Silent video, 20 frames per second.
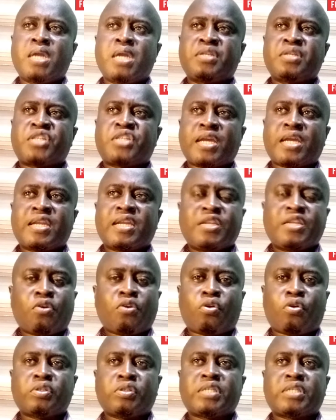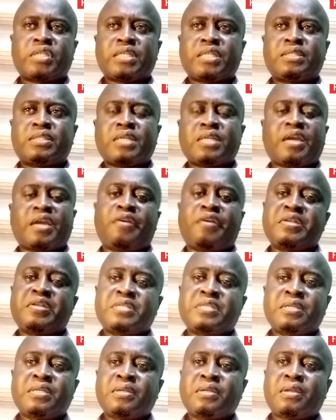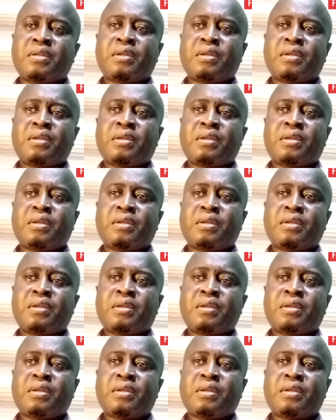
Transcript: in scheduling your content and creating